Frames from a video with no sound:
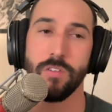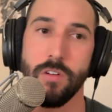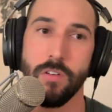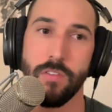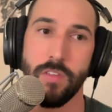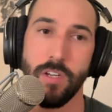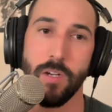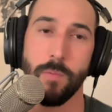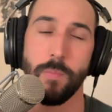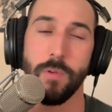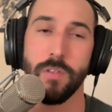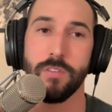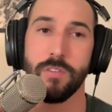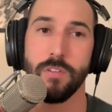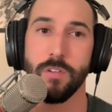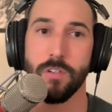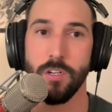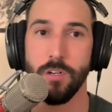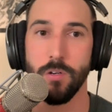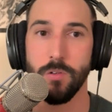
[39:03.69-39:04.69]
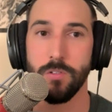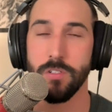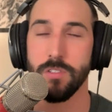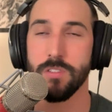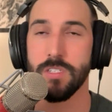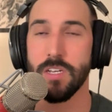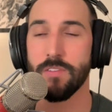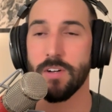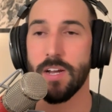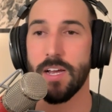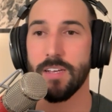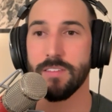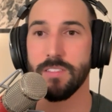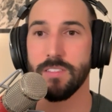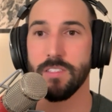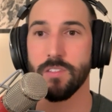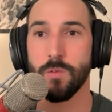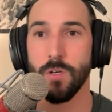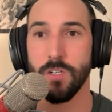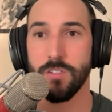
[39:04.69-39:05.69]
therapist or coach has never asked
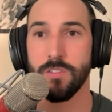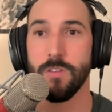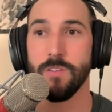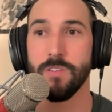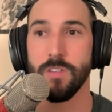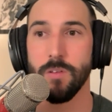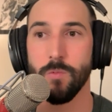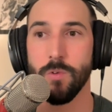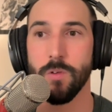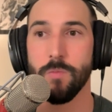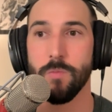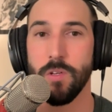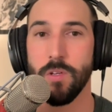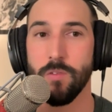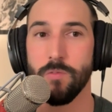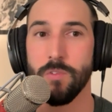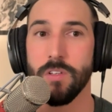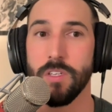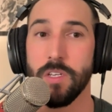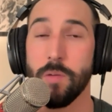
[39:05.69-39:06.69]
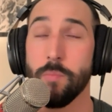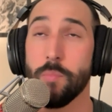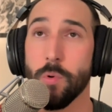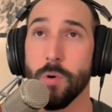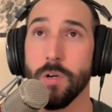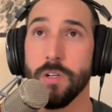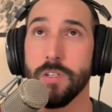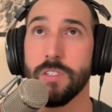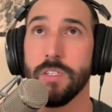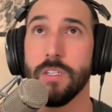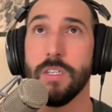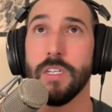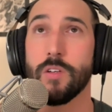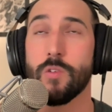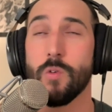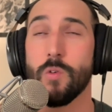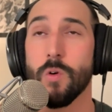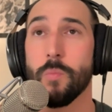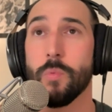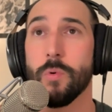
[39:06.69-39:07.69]
these questions, it would be really important to
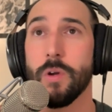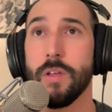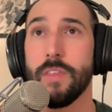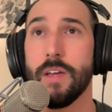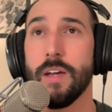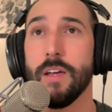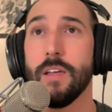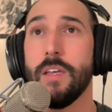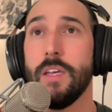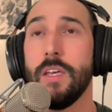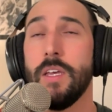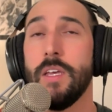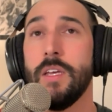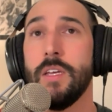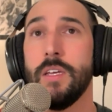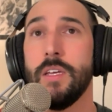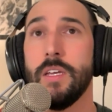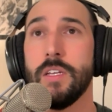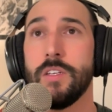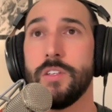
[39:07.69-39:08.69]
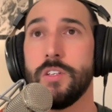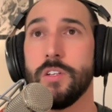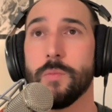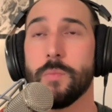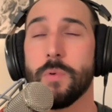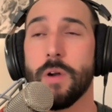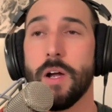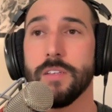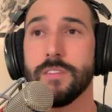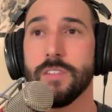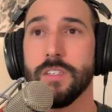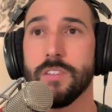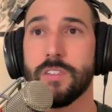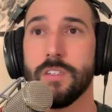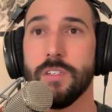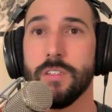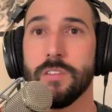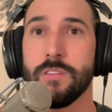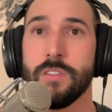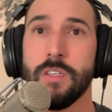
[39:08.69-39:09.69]
incorporate that into your process
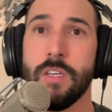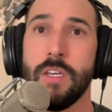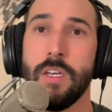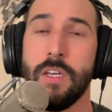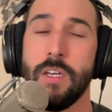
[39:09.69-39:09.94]
because